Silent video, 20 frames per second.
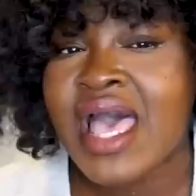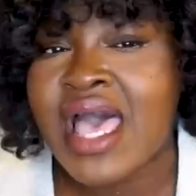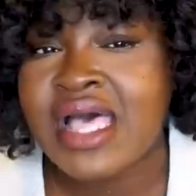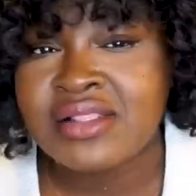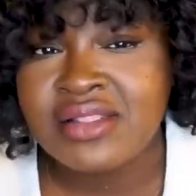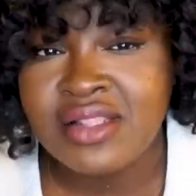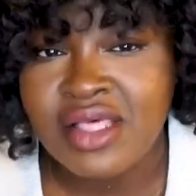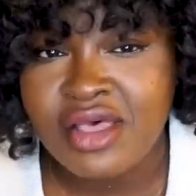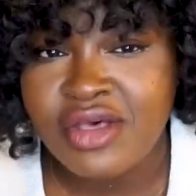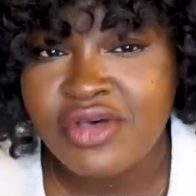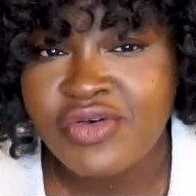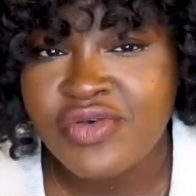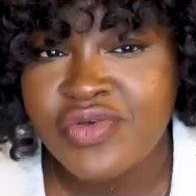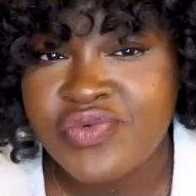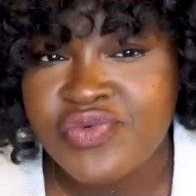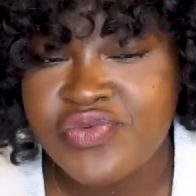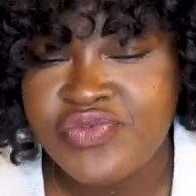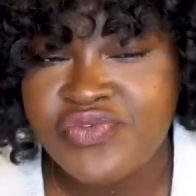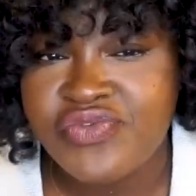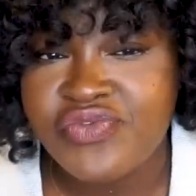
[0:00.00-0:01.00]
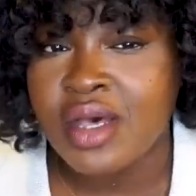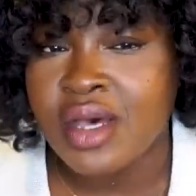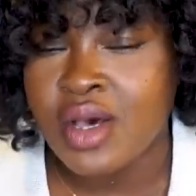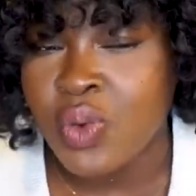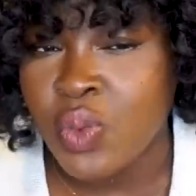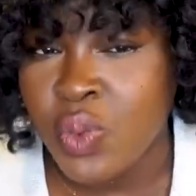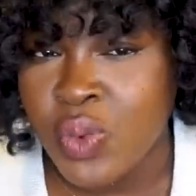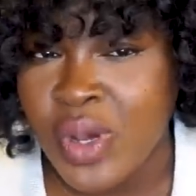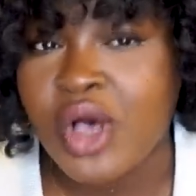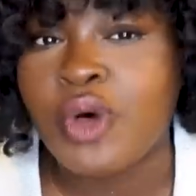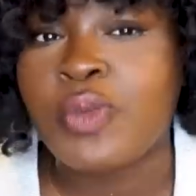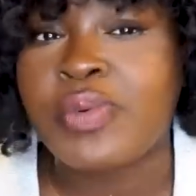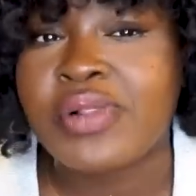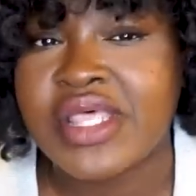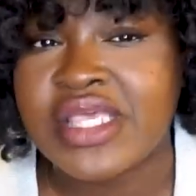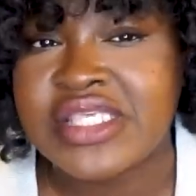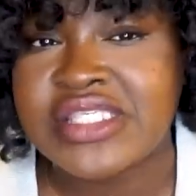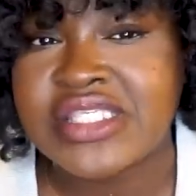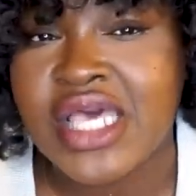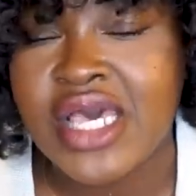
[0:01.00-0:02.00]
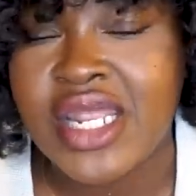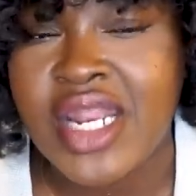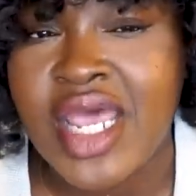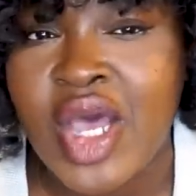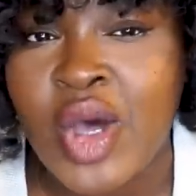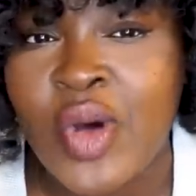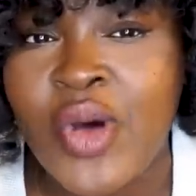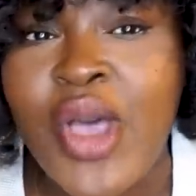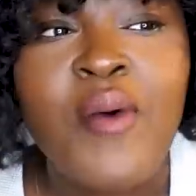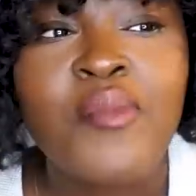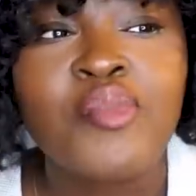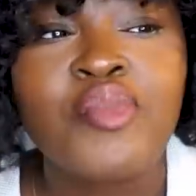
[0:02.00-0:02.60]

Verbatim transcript: I love a well-placed cutout.